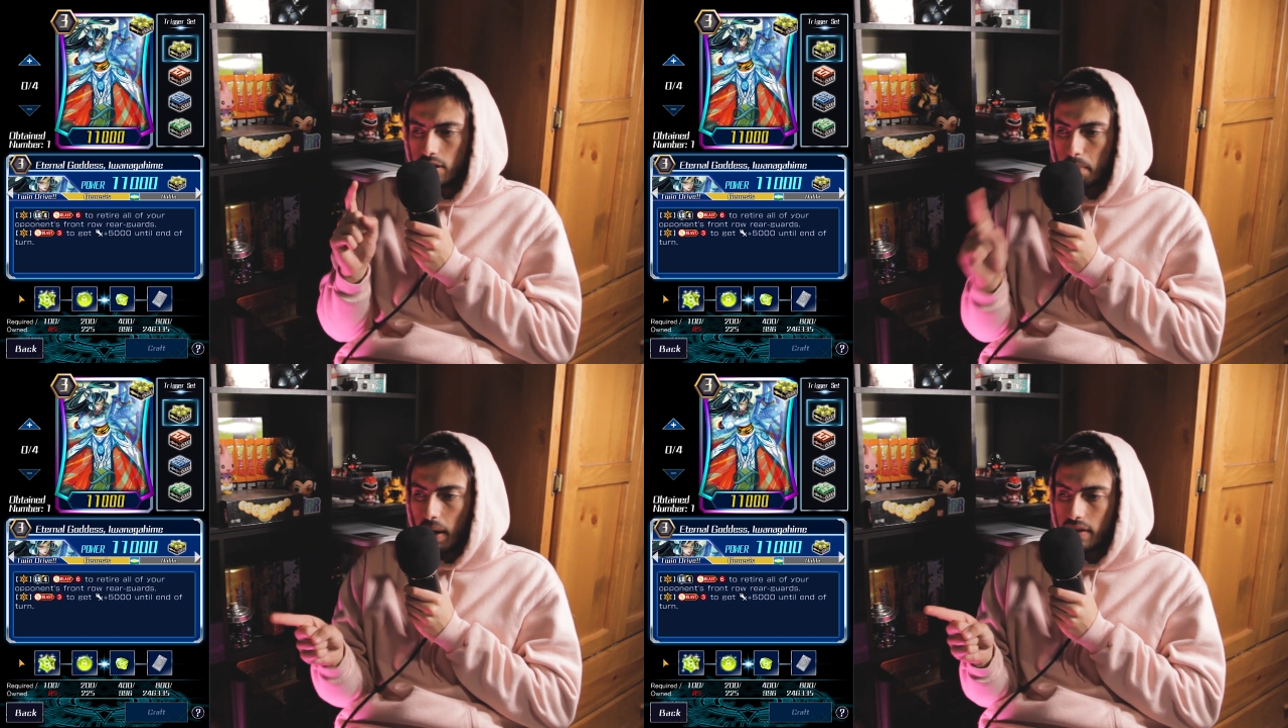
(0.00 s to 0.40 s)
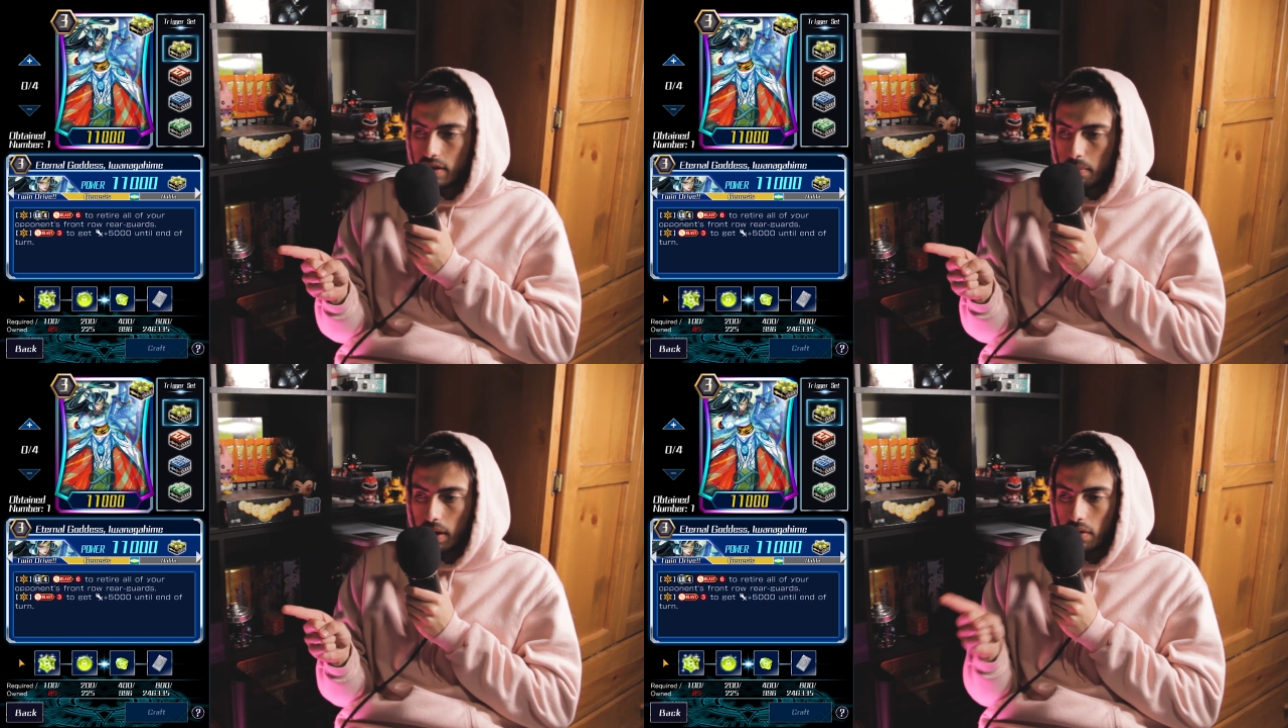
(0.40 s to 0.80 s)
the bad
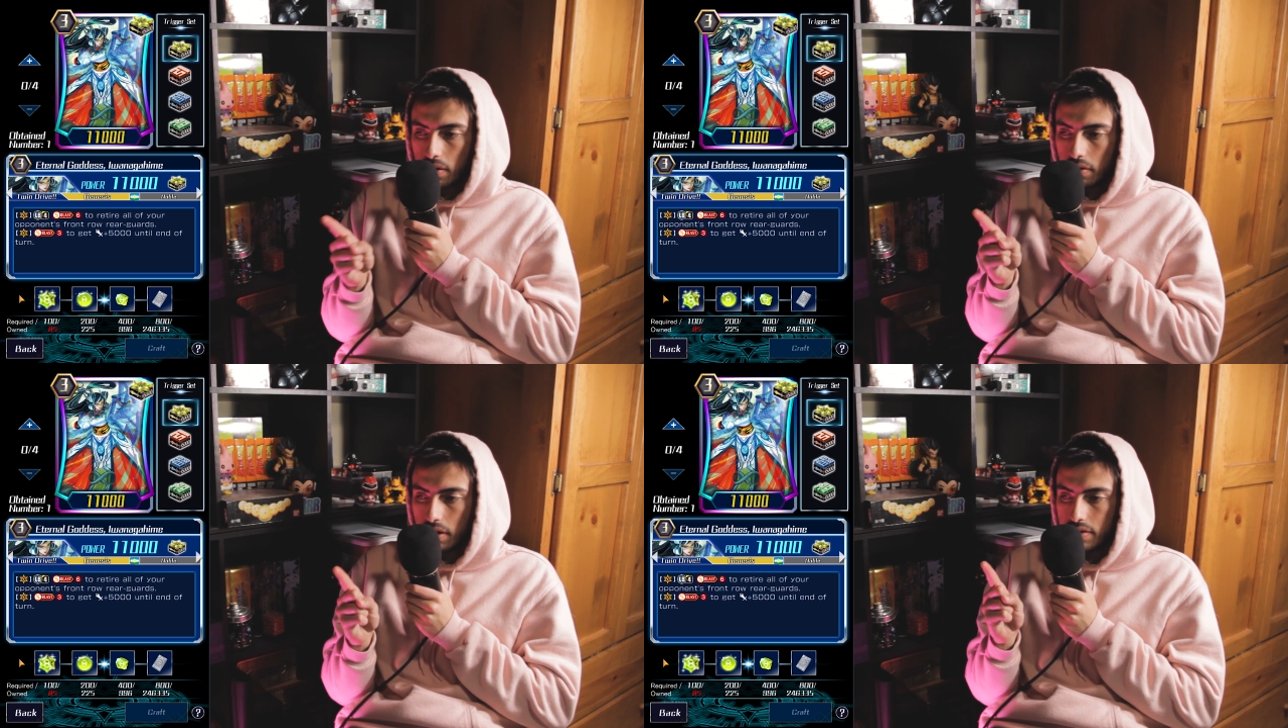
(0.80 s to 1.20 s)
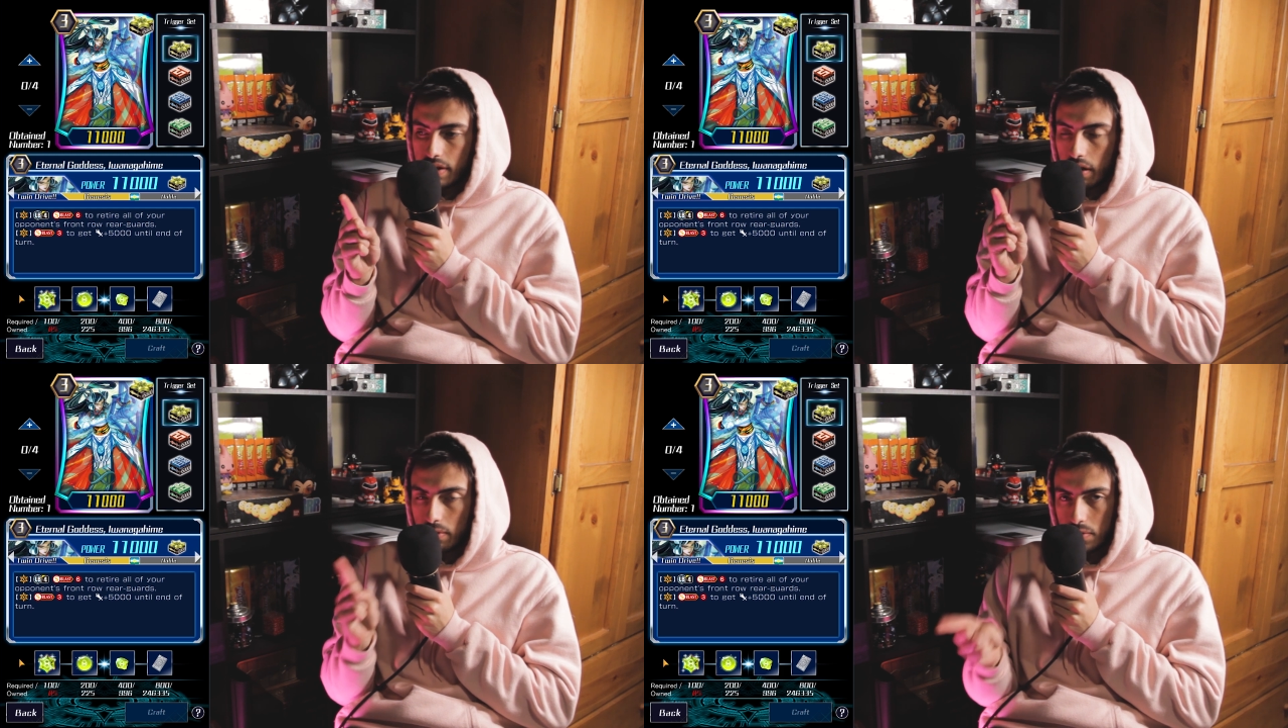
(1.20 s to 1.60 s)
thing about her is
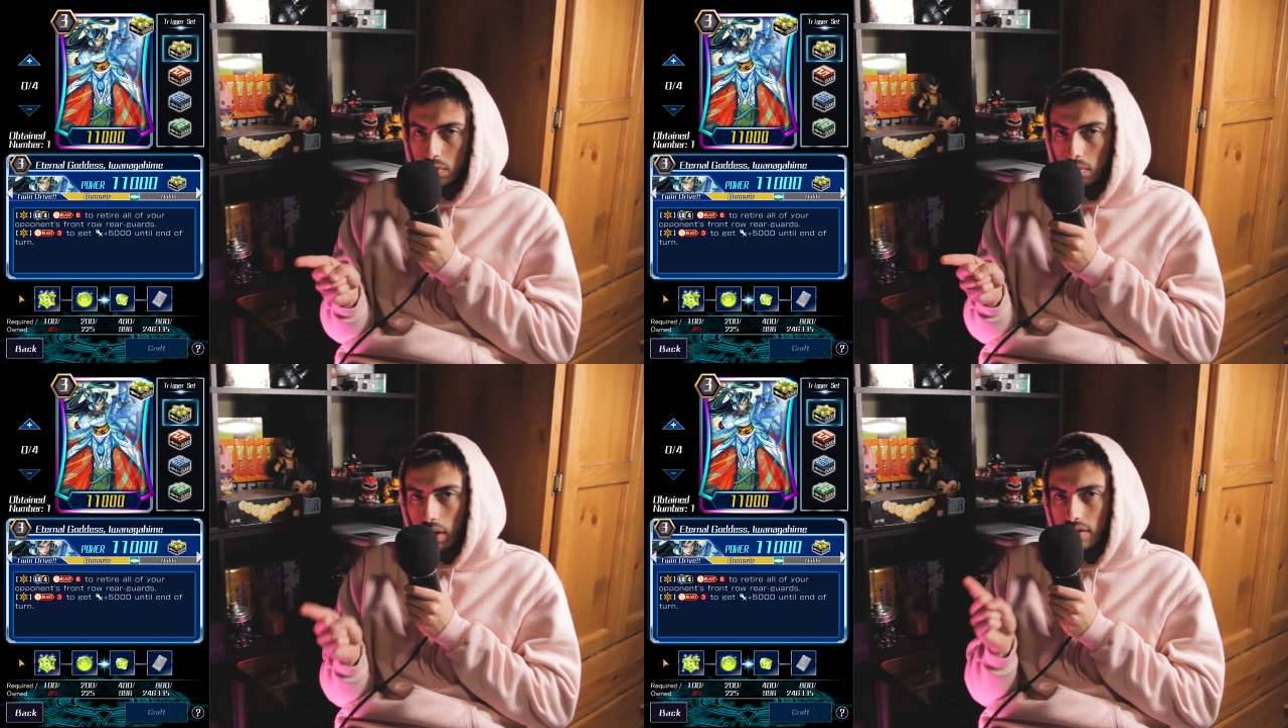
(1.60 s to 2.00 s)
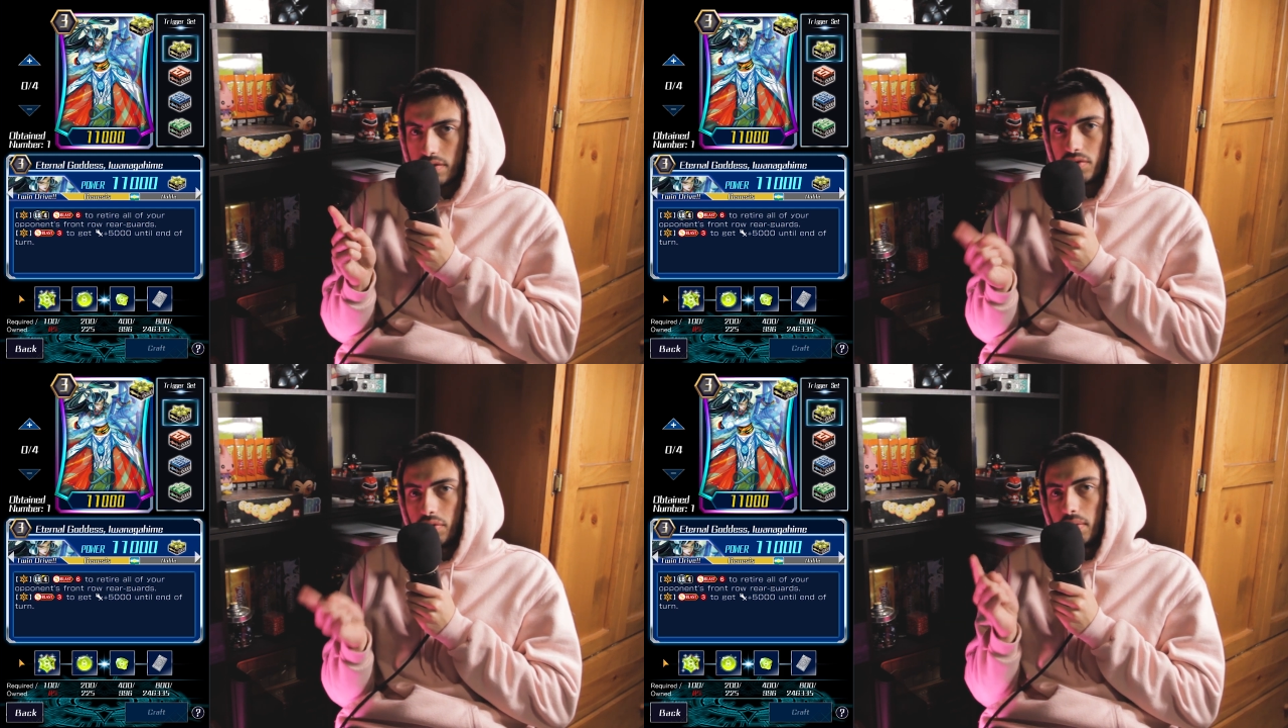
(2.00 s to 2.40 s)
that her Soul
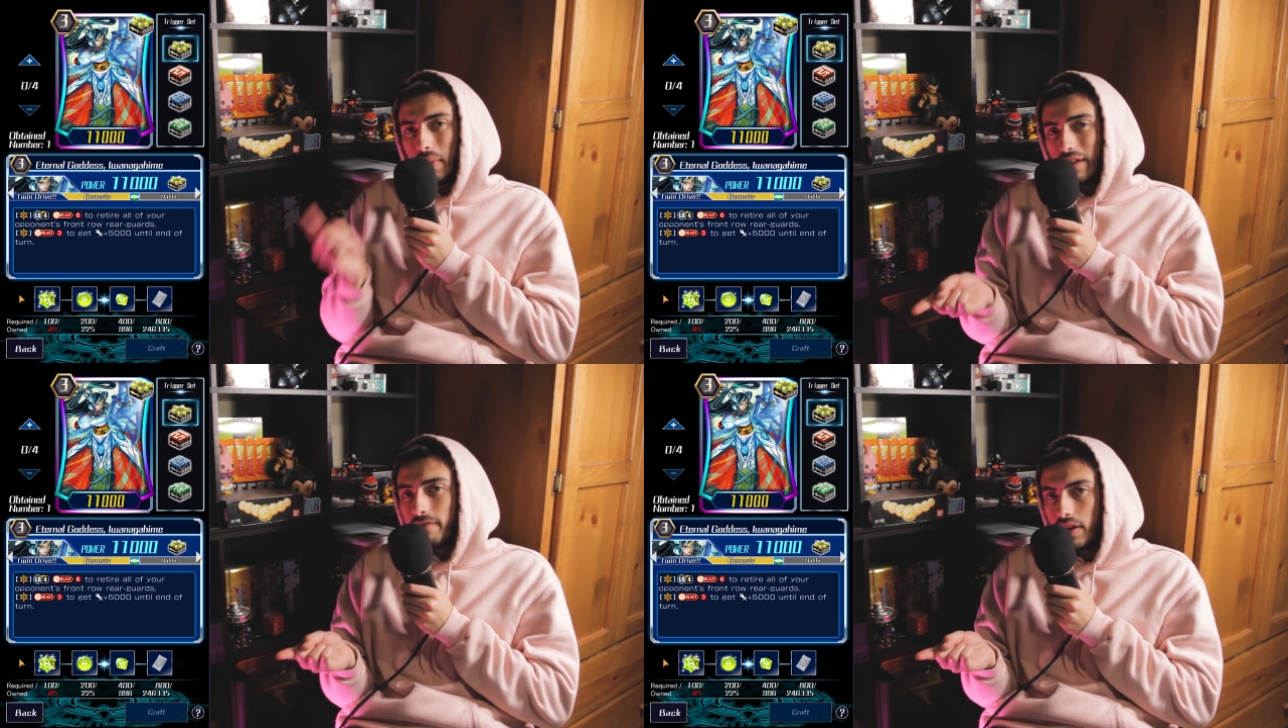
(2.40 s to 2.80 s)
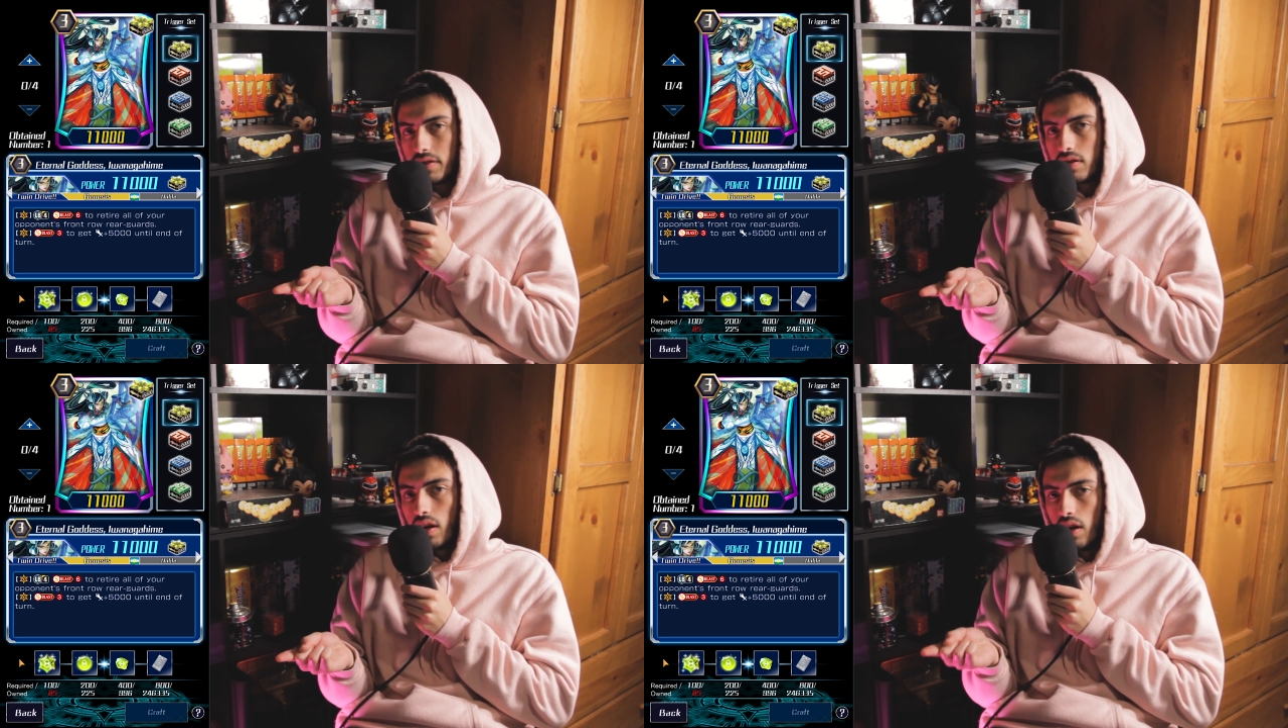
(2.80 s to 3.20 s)
Blast is during the main
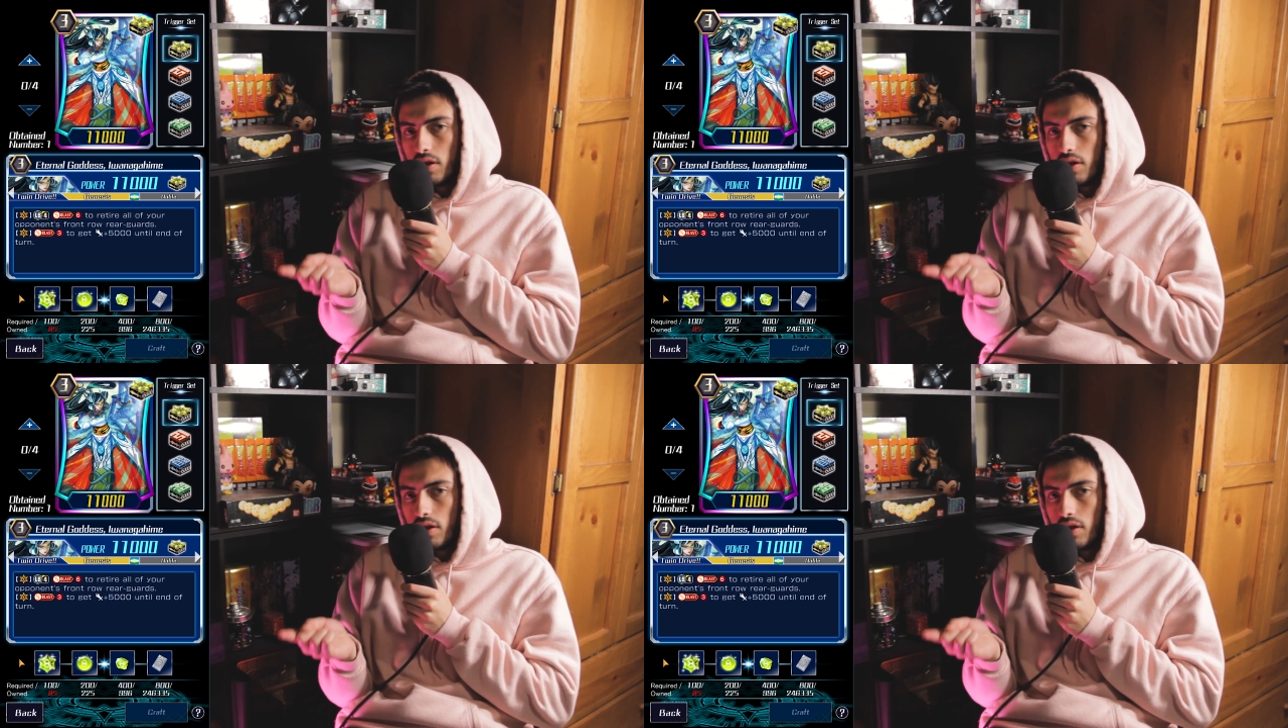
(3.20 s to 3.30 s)
phase.